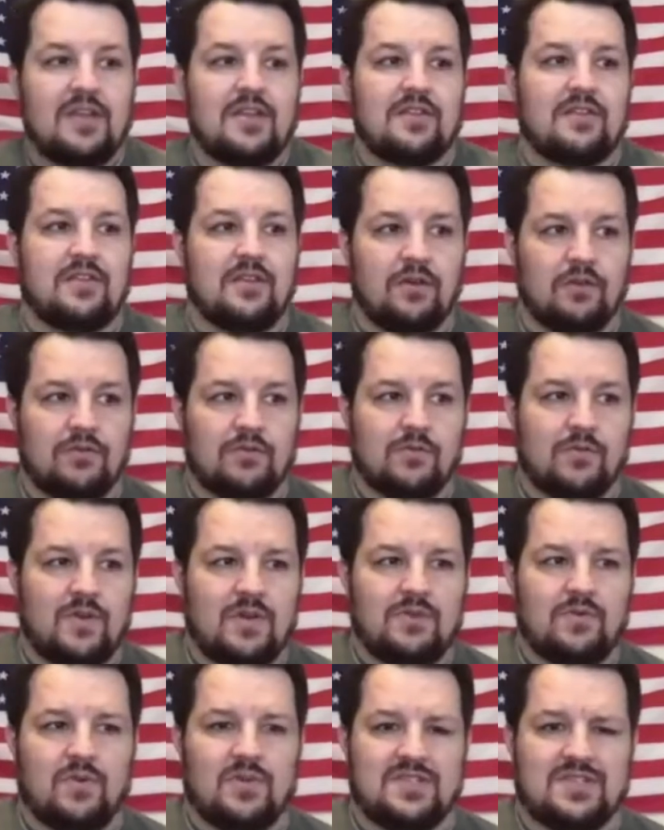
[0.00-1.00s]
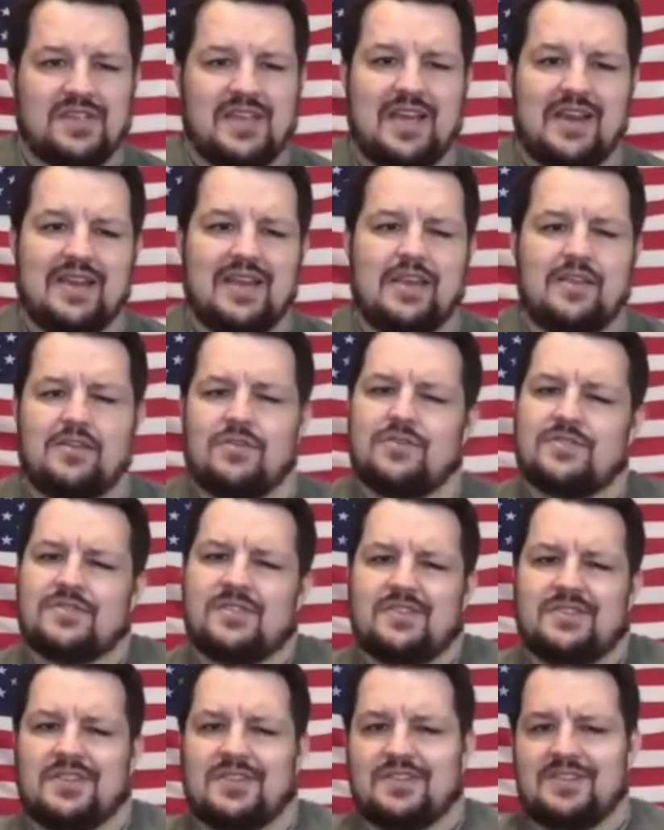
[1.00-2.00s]
the older one was kind of got
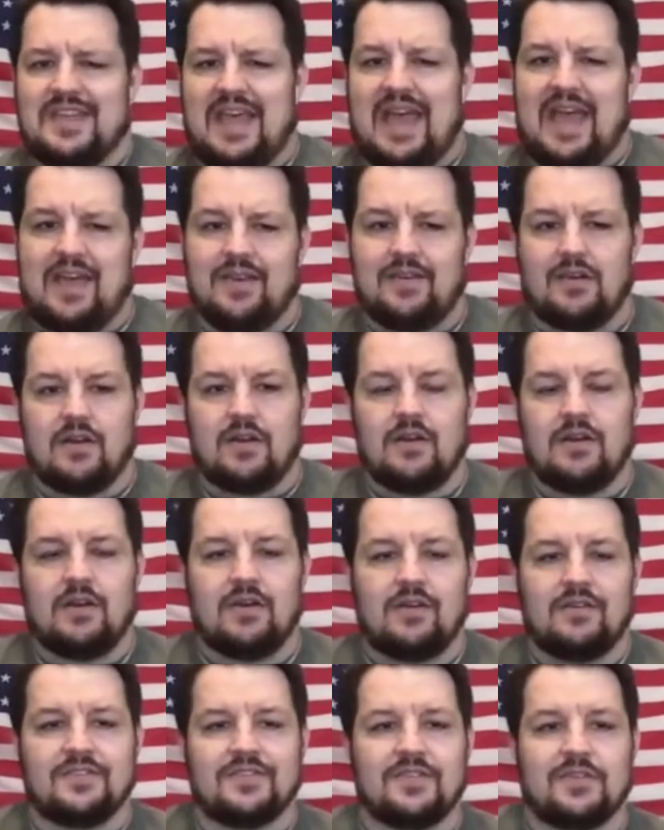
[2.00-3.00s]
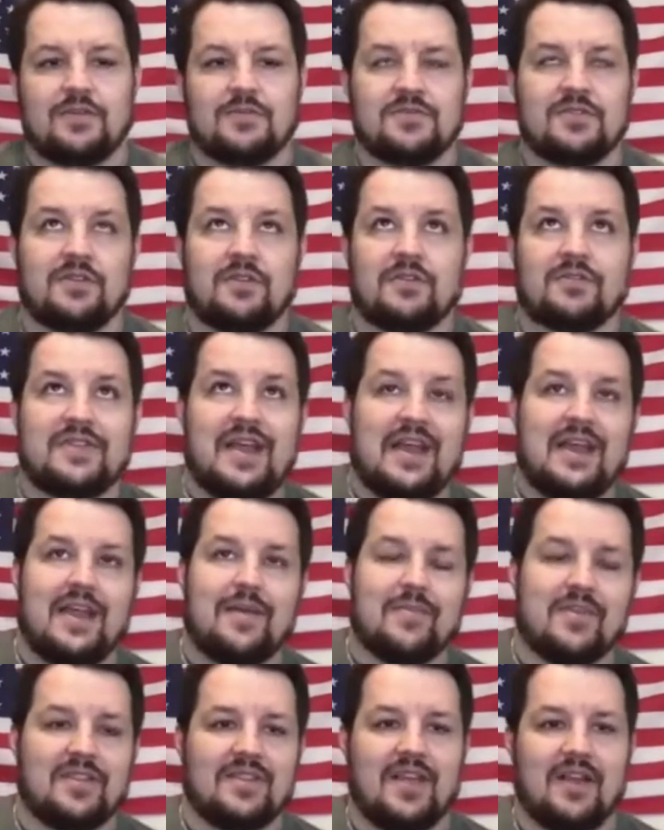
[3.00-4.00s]
used to just dad and her, and so there was a little
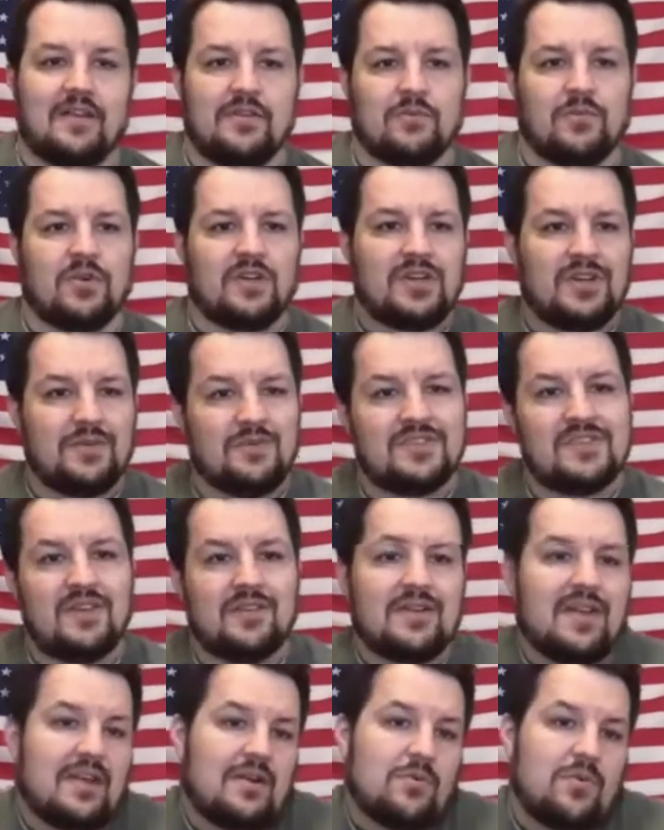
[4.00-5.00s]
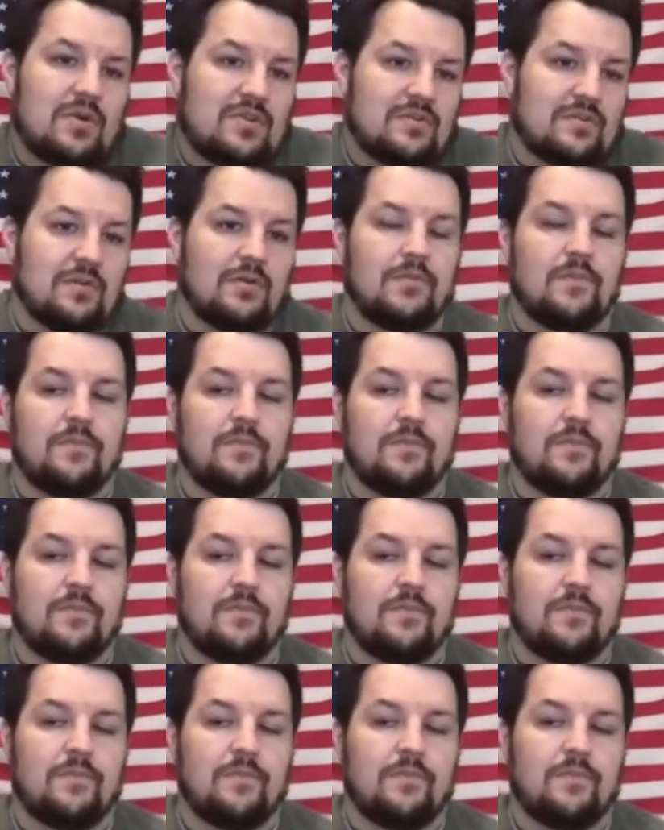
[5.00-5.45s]
dynamic there that we still kind of work through.